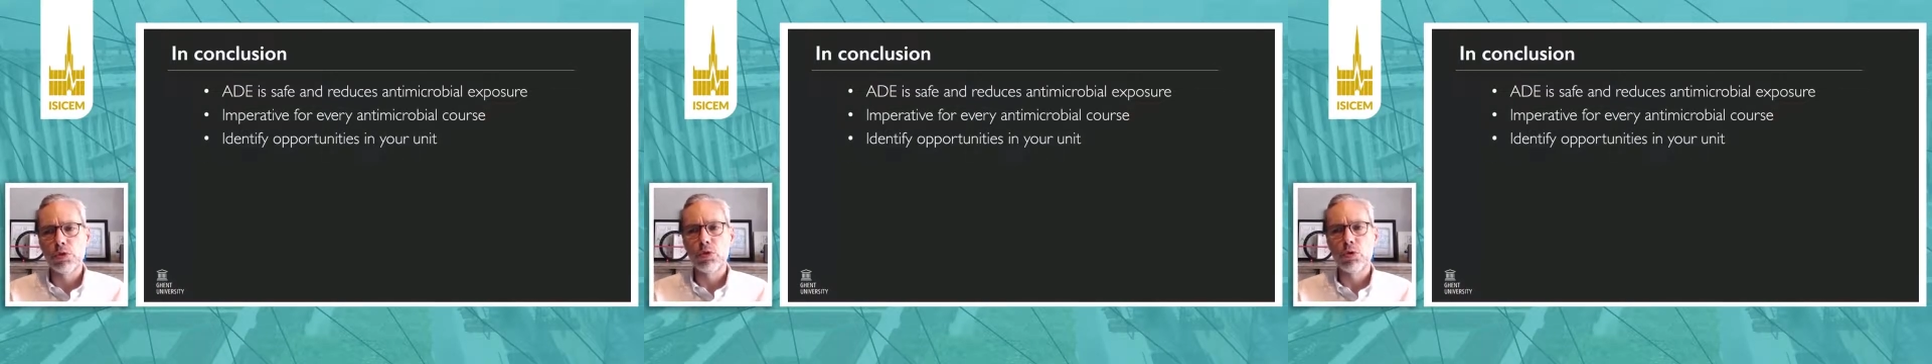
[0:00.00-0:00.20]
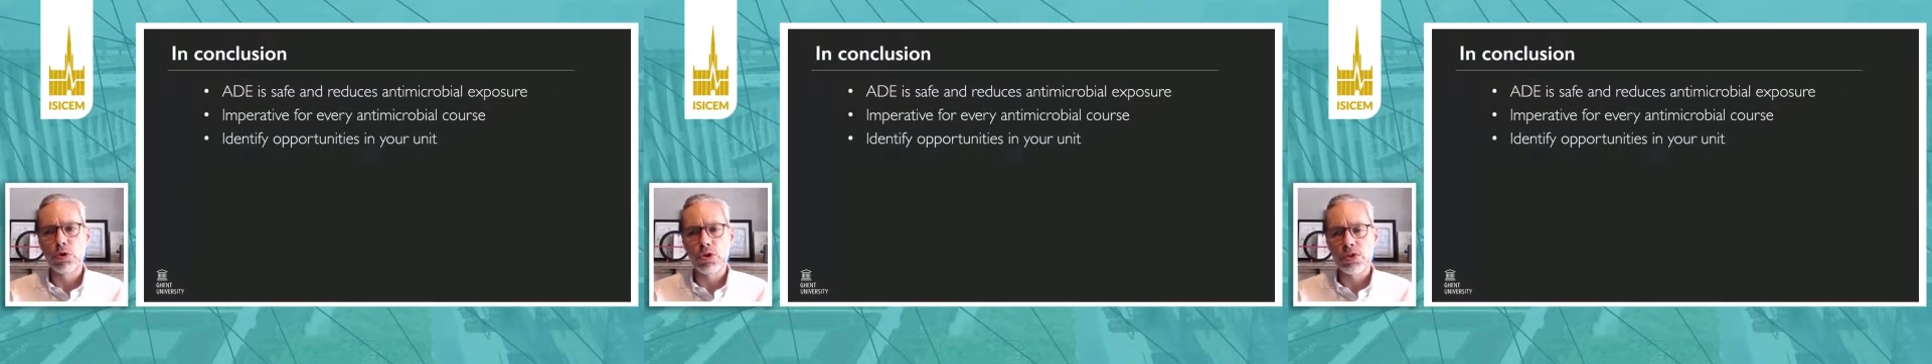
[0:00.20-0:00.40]

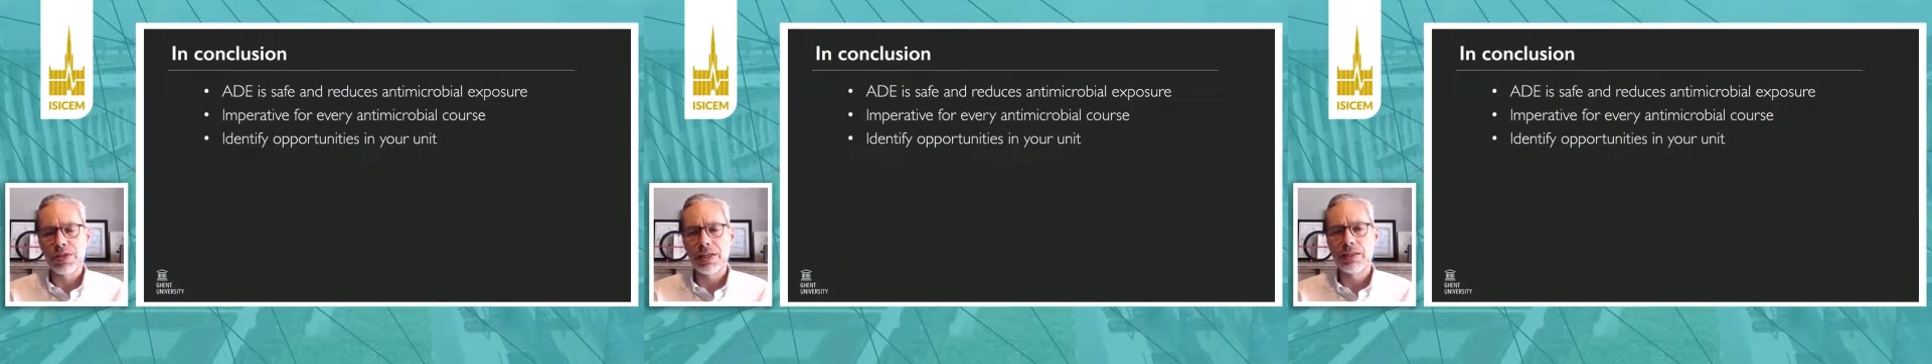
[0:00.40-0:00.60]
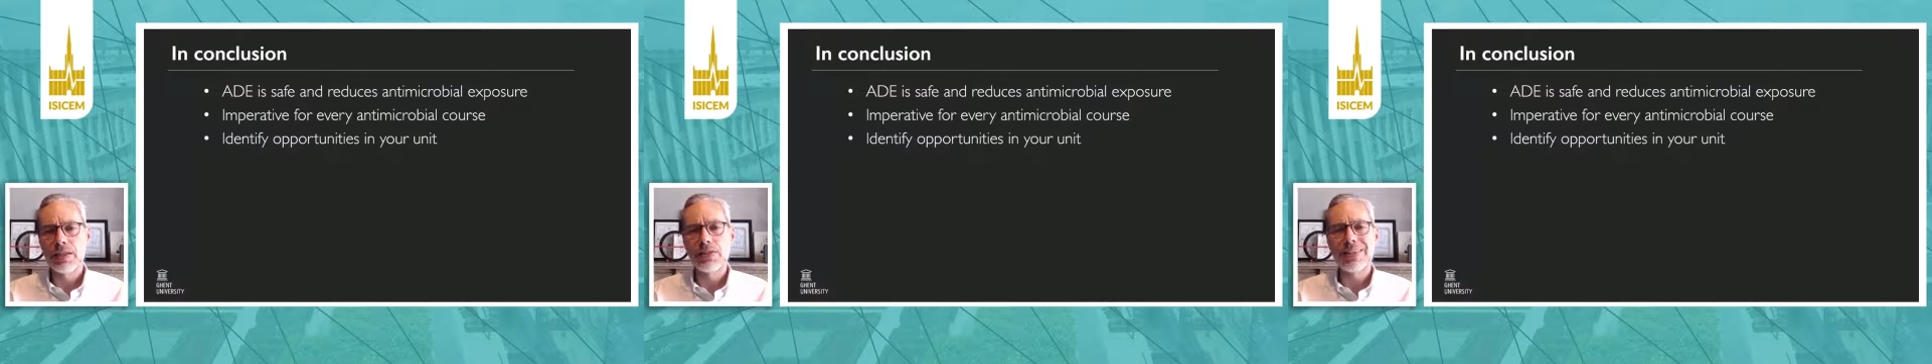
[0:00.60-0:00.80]
course
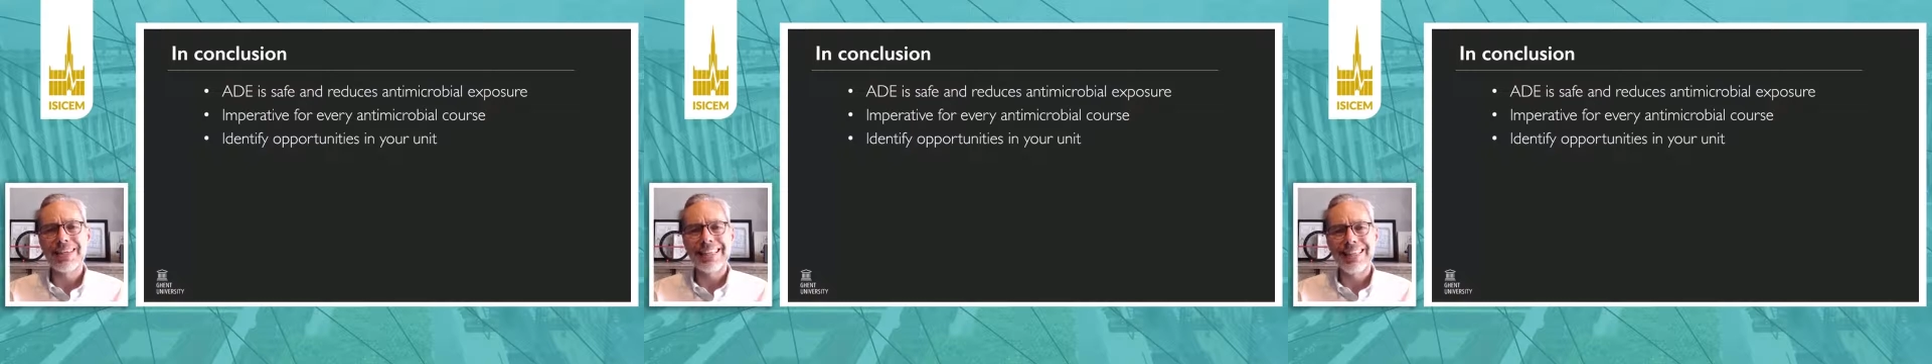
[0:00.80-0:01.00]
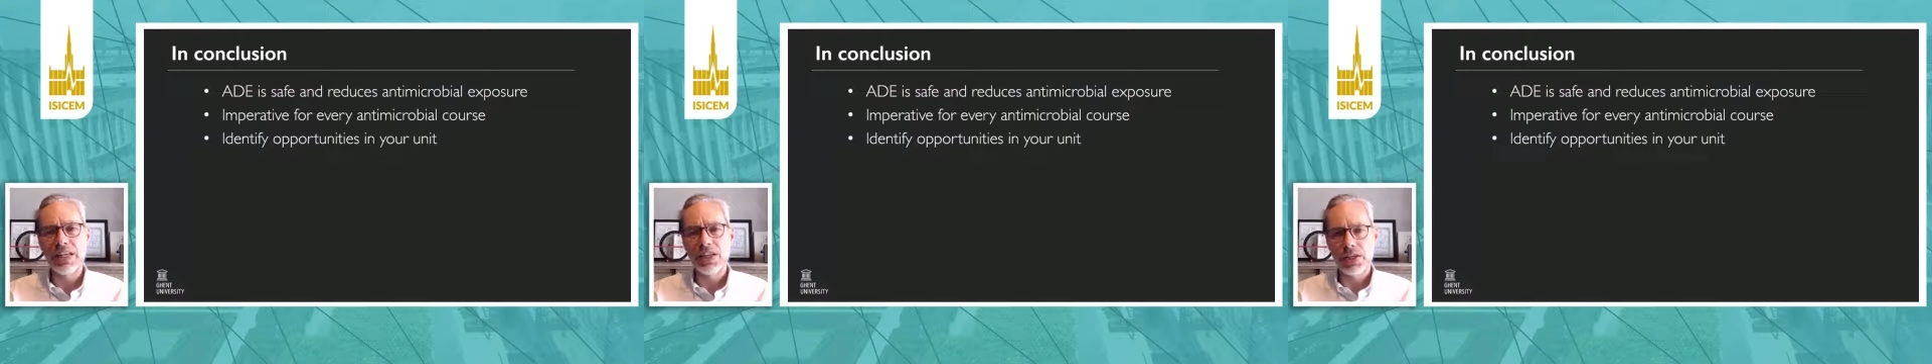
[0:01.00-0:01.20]
that is
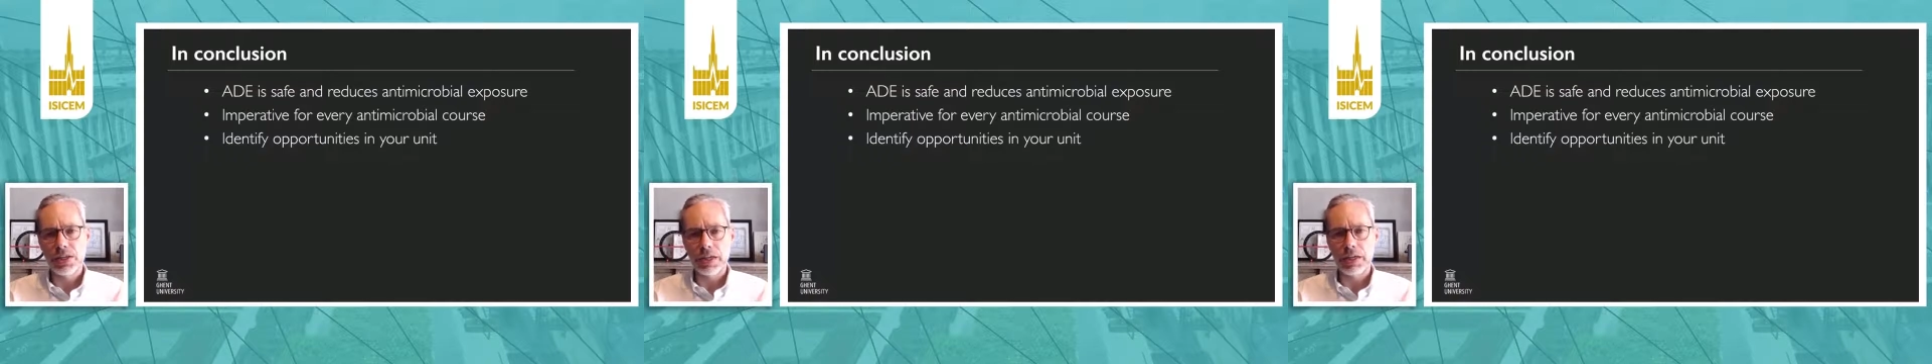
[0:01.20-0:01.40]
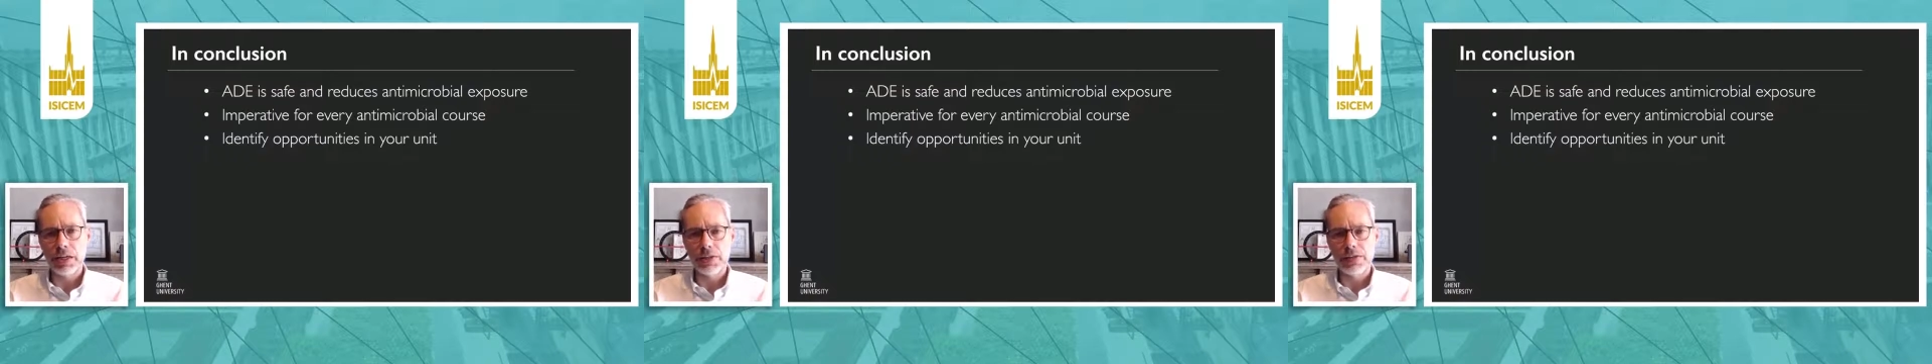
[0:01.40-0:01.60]

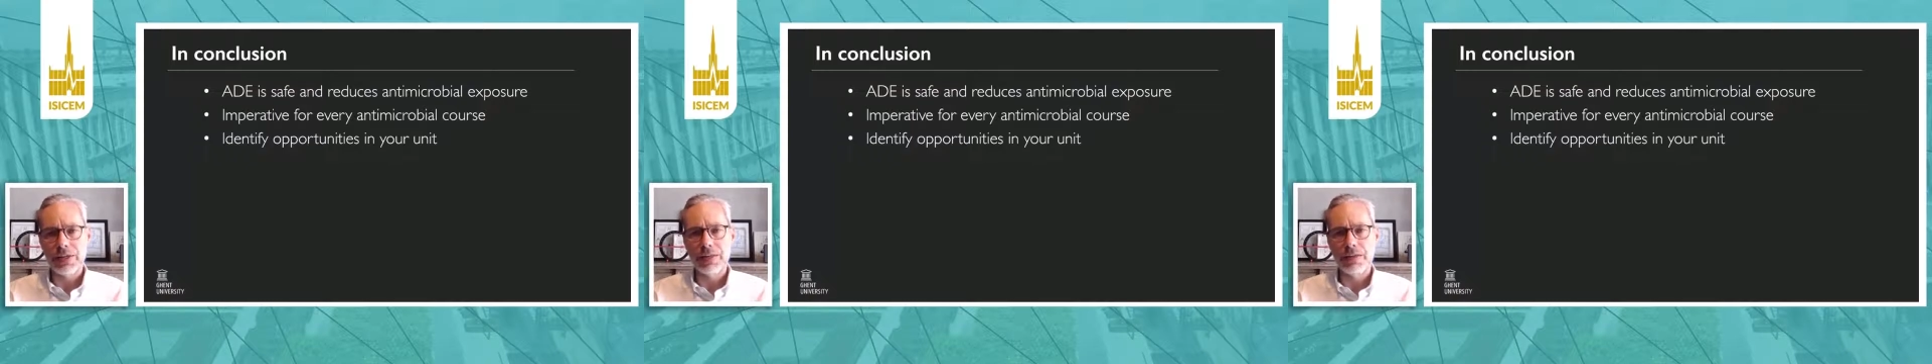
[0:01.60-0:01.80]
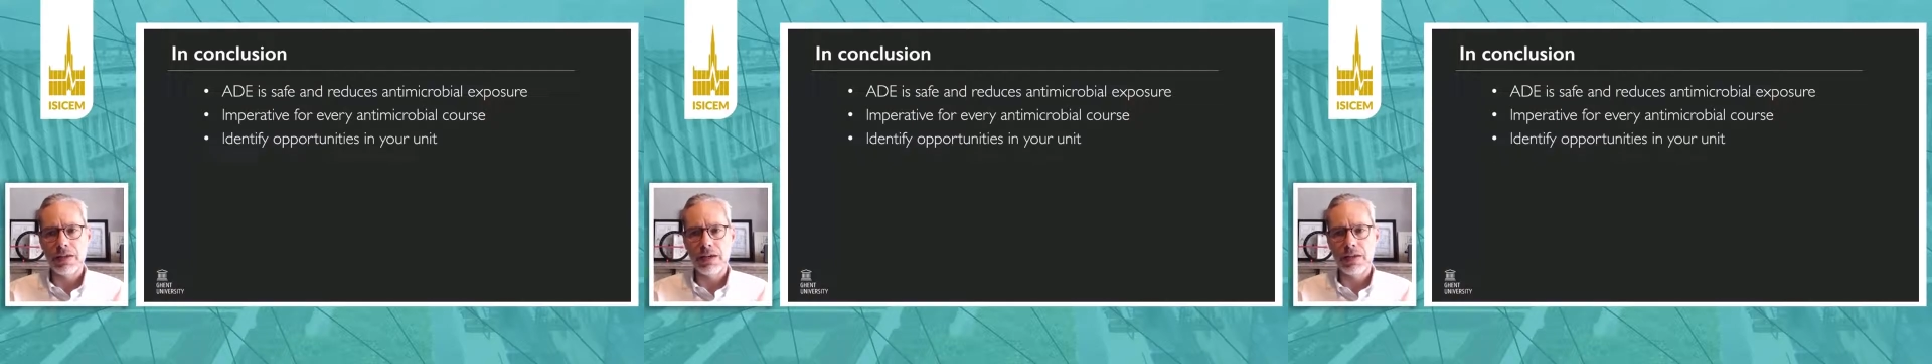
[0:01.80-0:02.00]
initiated
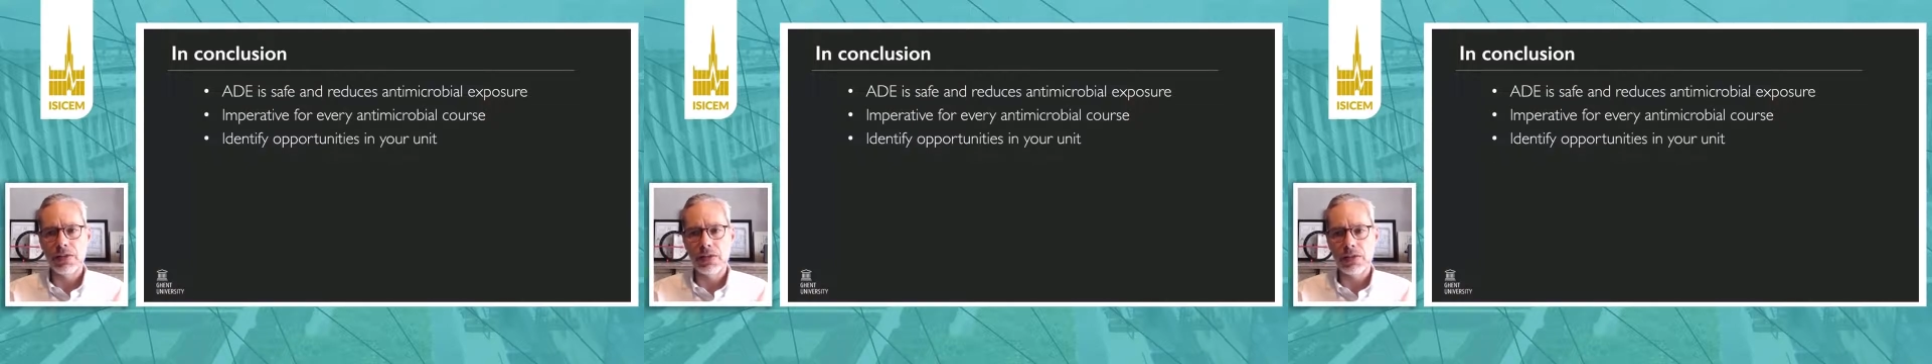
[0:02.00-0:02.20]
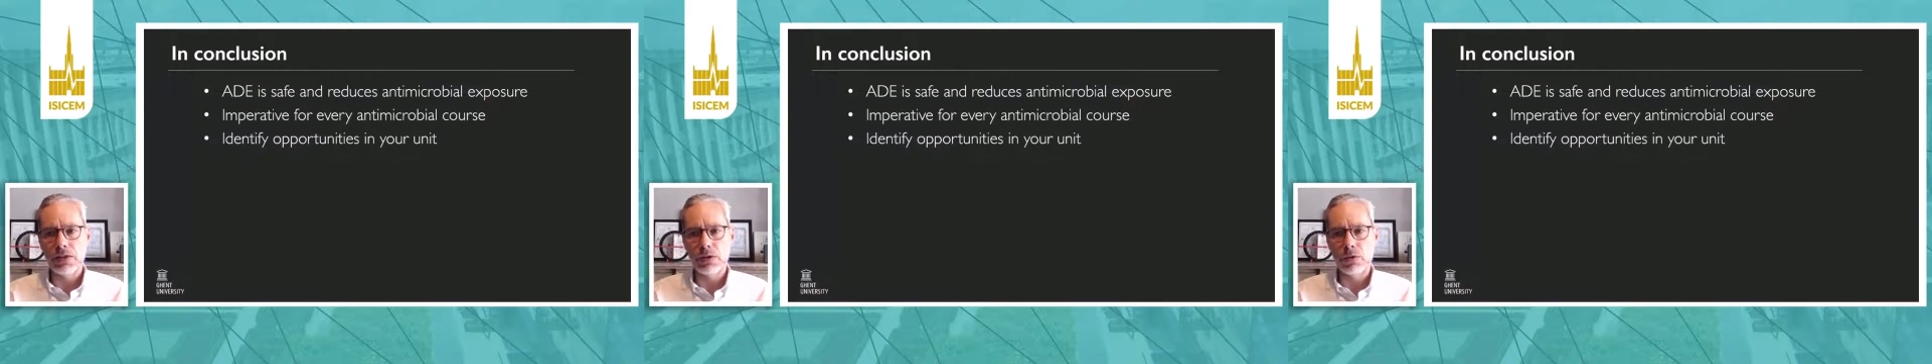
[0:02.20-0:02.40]
in the ICU.